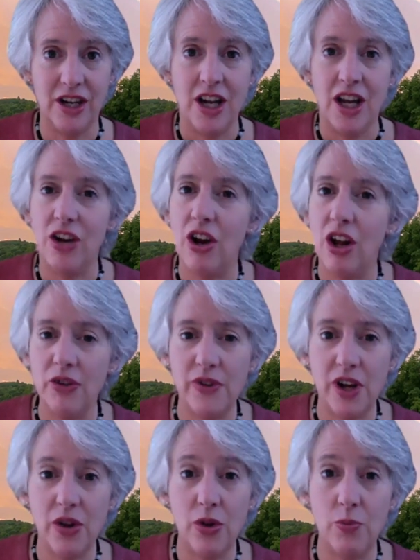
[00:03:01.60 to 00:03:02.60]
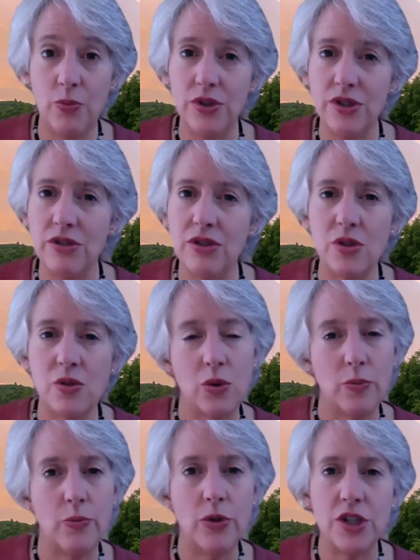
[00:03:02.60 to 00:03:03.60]
And all of the other prisoners
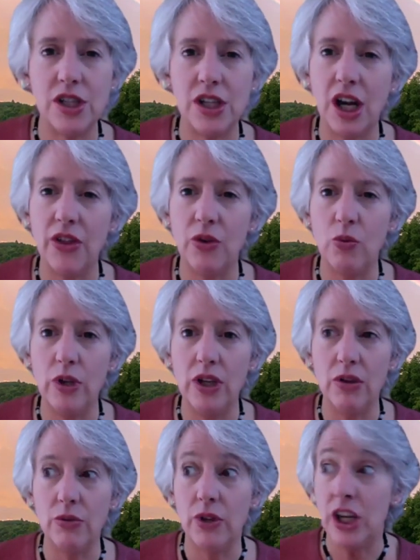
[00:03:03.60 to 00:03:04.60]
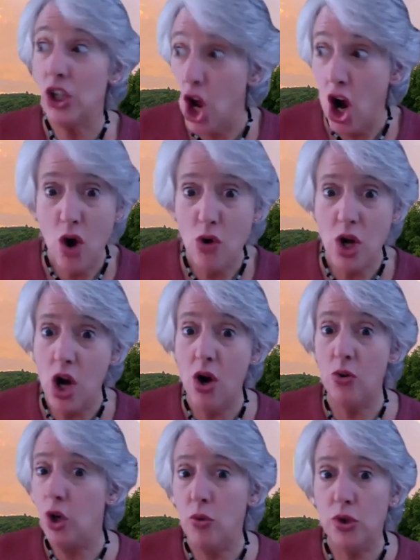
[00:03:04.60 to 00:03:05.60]
were pushing on the wheel, like, no,
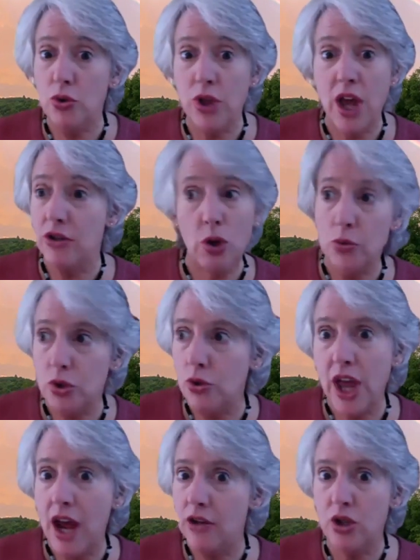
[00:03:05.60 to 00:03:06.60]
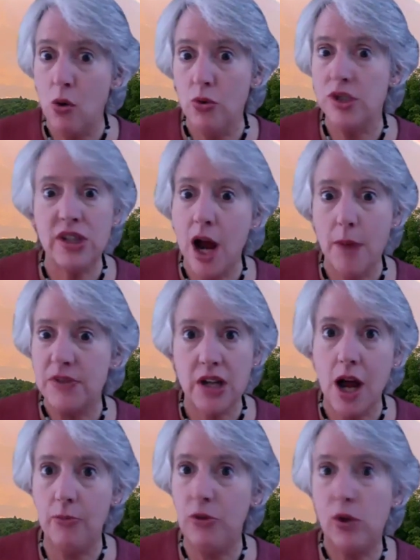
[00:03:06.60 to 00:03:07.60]
no, don't do that. Don't do that. Don't stop,
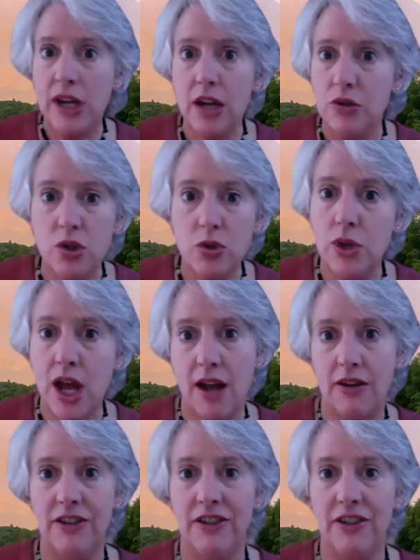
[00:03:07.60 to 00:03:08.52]
stop. You can't do that.